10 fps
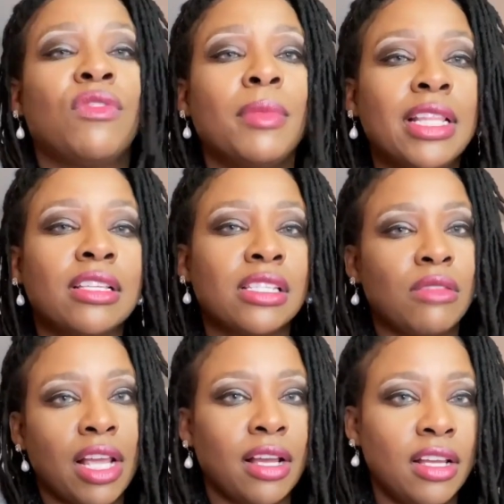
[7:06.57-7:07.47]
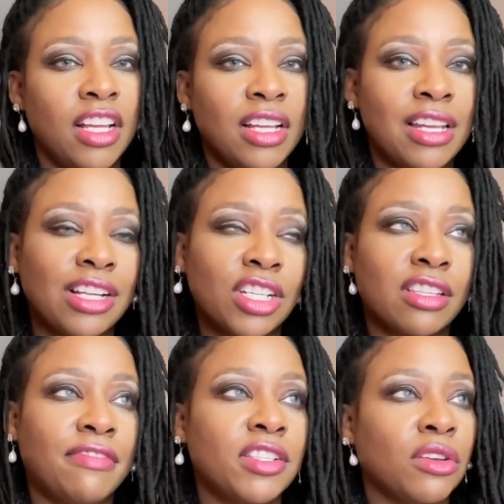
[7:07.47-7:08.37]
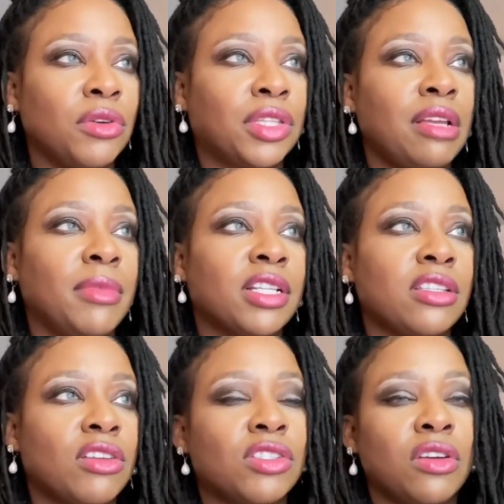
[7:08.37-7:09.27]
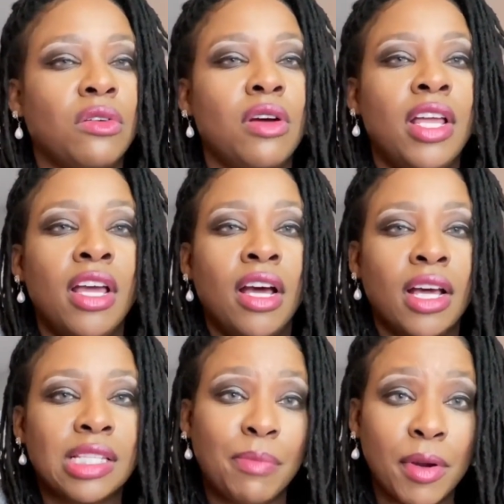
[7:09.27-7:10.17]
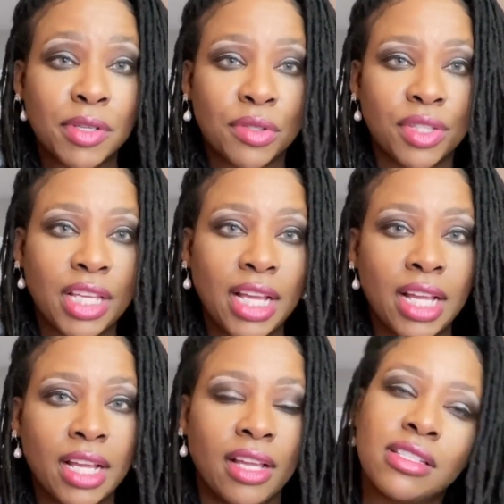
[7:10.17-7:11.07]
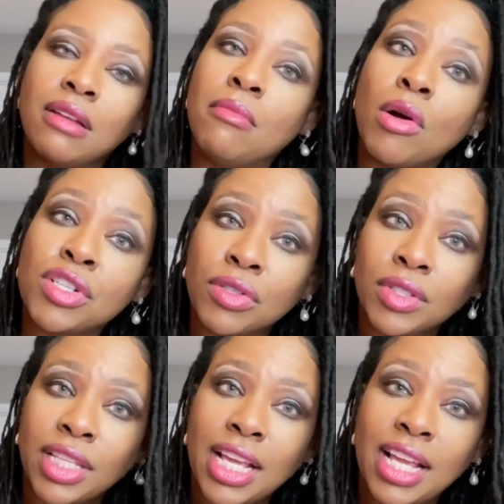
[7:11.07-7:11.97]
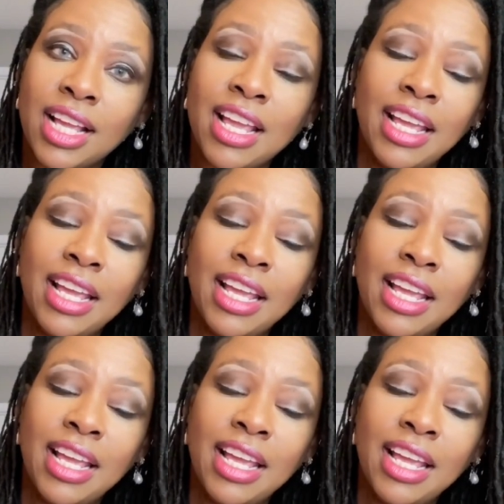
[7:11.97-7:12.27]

For me, this is like not just a physical thing, but it's also a spiritual thing, it's an emotional thing,